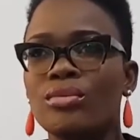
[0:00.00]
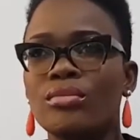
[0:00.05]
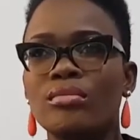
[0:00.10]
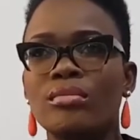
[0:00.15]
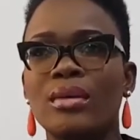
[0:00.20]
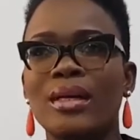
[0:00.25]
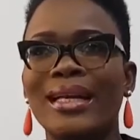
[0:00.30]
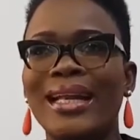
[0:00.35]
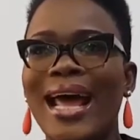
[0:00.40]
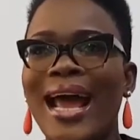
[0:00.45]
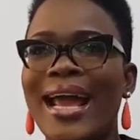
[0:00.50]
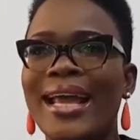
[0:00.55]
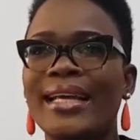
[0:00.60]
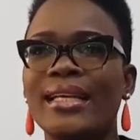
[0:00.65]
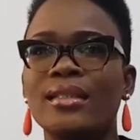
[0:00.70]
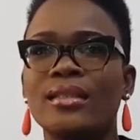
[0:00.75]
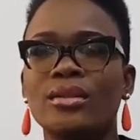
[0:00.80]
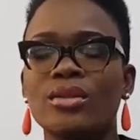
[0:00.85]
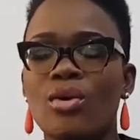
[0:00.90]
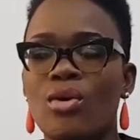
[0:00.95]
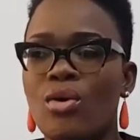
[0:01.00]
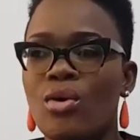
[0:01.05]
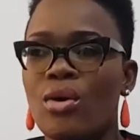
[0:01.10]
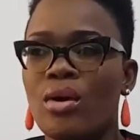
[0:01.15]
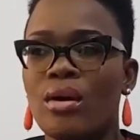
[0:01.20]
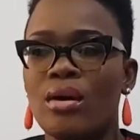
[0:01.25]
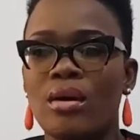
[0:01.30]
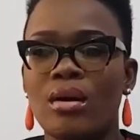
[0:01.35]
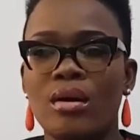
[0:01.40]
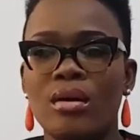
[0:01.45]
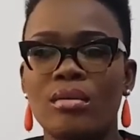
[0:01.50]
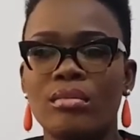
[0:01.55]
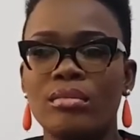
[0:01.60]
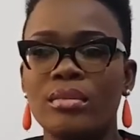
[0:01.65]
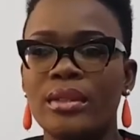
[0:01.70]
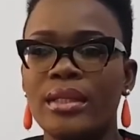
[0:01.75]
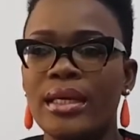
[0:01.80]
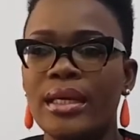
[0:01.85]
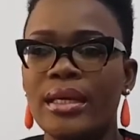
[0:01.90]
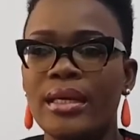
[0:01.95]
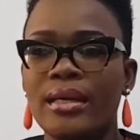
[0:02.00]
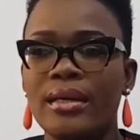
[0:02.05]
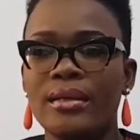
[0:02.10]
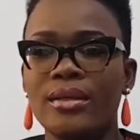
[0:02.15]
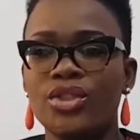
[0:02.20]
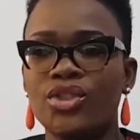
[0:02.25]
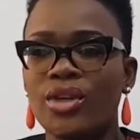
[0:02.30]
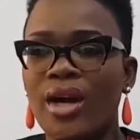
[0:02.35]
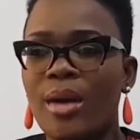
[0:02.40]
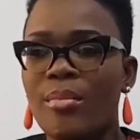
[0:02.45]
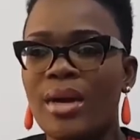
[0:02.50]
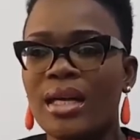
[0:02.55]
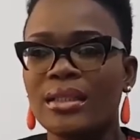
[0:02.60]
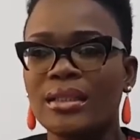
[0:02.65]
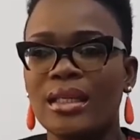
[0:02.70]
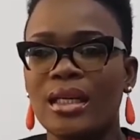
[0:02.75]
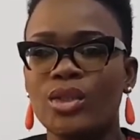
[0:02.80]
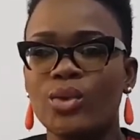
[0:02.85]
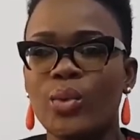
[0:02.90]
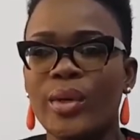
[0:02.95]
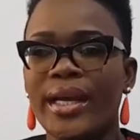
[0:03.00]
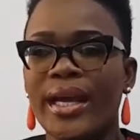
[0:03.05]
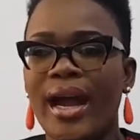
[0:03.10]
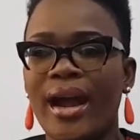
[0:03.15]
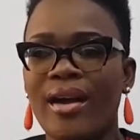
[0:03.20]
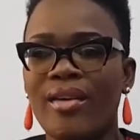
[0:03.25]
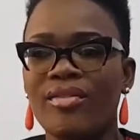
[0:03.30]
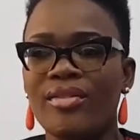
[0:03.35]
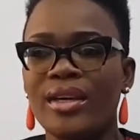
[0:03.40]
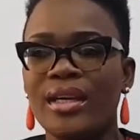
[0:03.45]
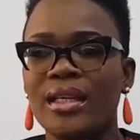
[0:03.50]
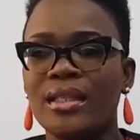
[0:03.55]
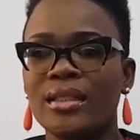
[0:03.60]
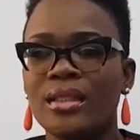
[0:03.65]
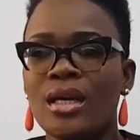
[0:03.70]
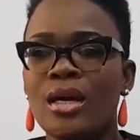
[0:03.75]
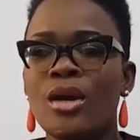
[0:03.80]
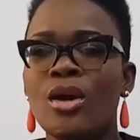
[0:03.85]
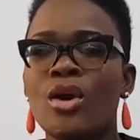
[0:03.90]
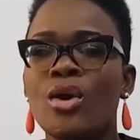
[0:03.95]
lies or the dramas that we have is